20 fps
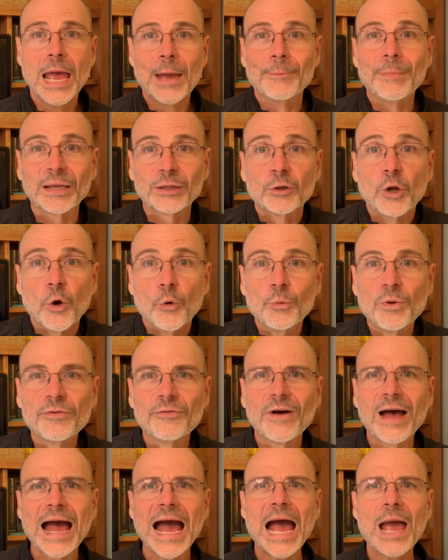But we've
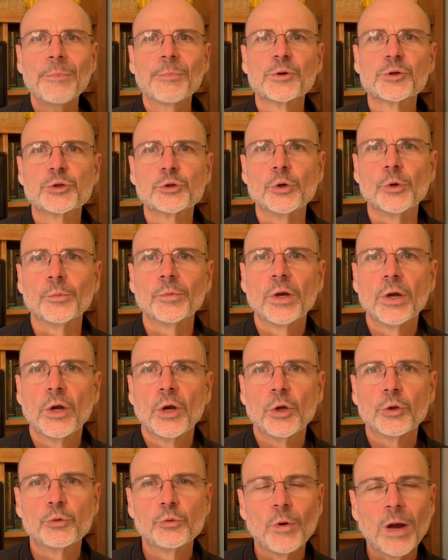hypozoomed
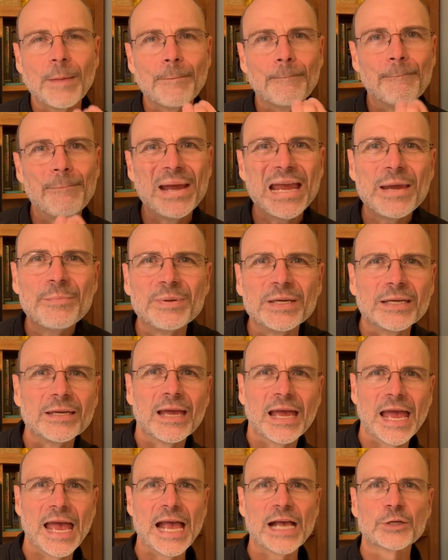to a
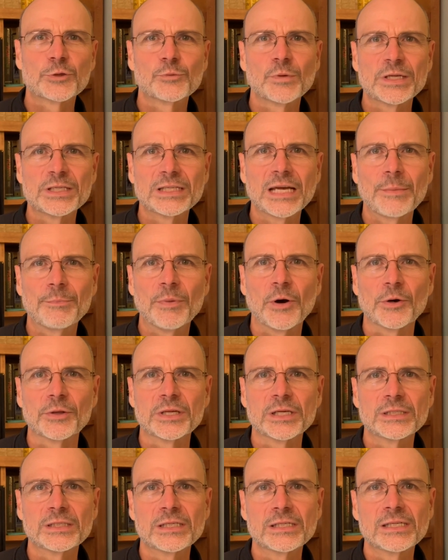baby XYZ
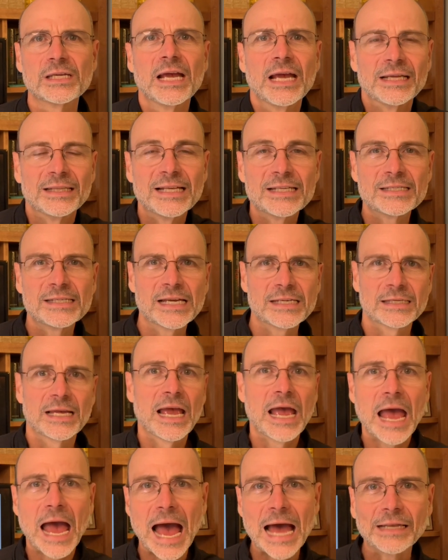hypothesis that says
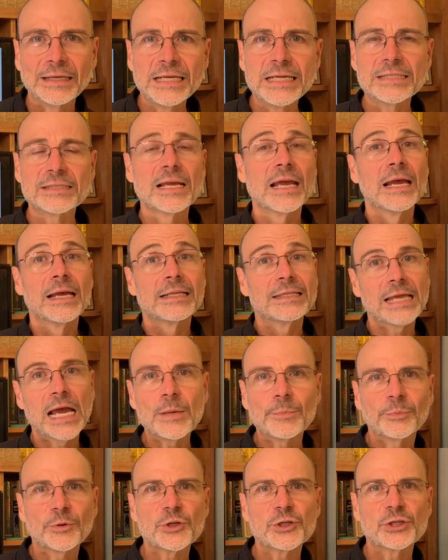at least
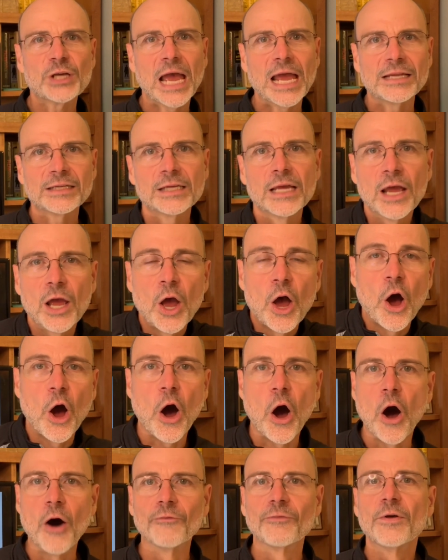10%
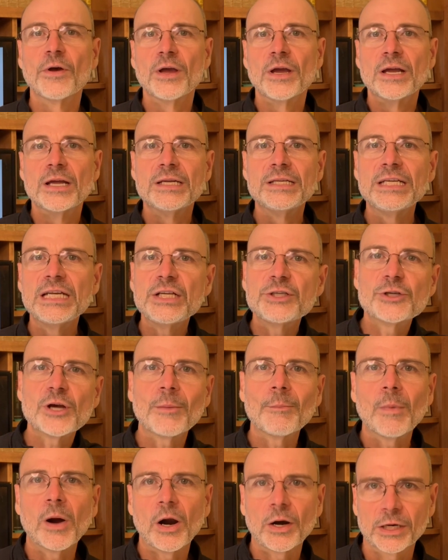of
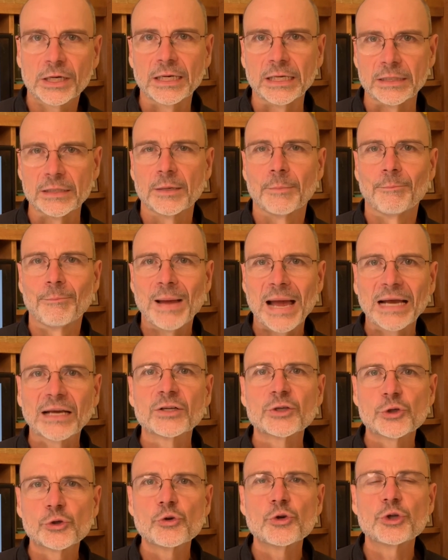Ninja Market
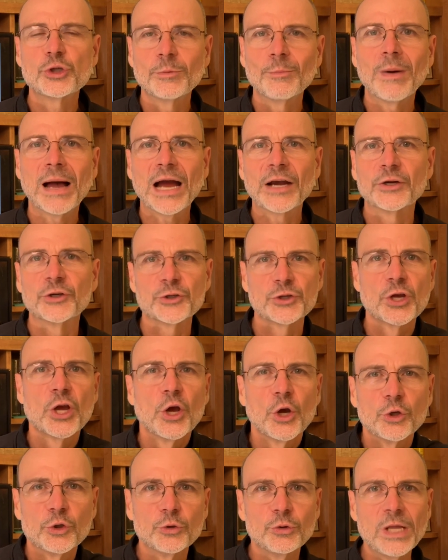packaged sushi buyers
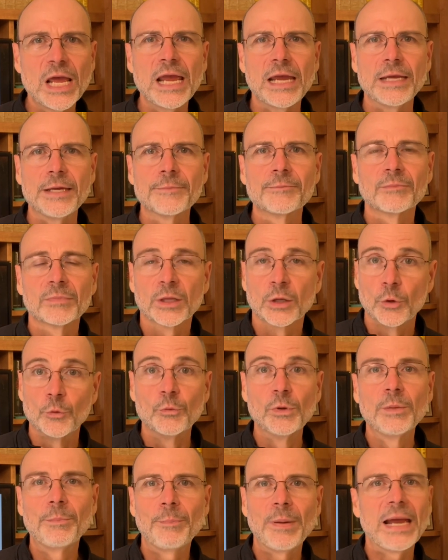today
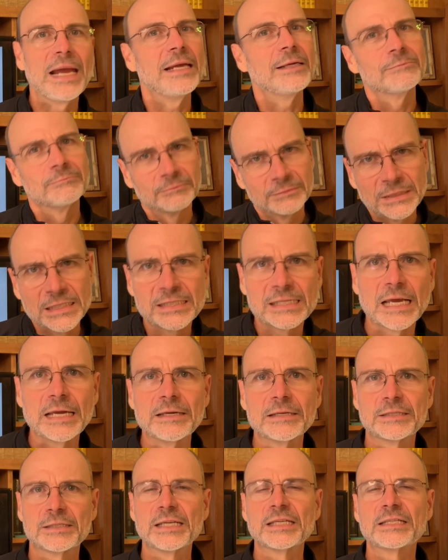will pay, let's say,
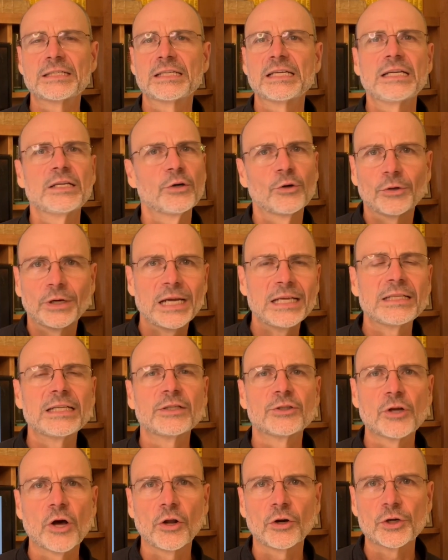$16 or
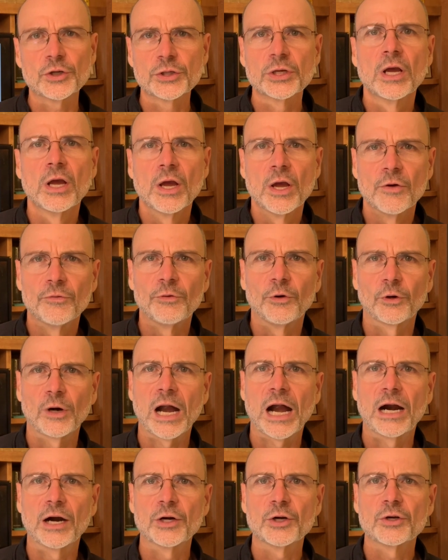$18
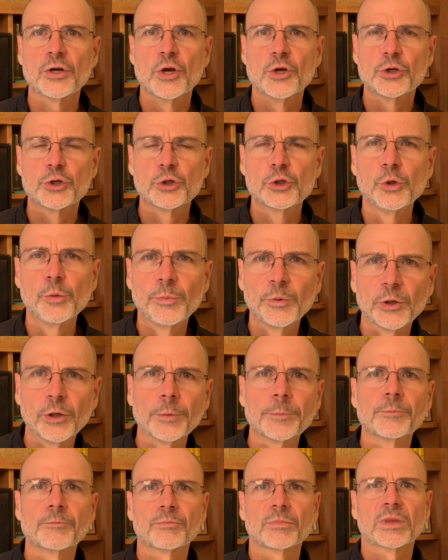for our
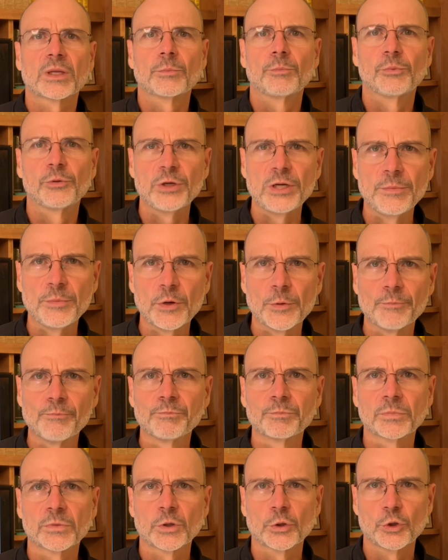super premium
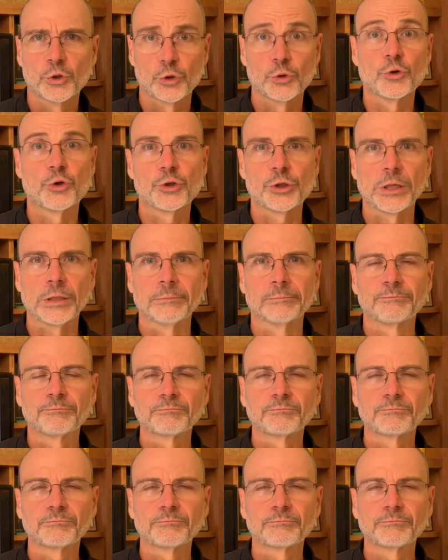sushi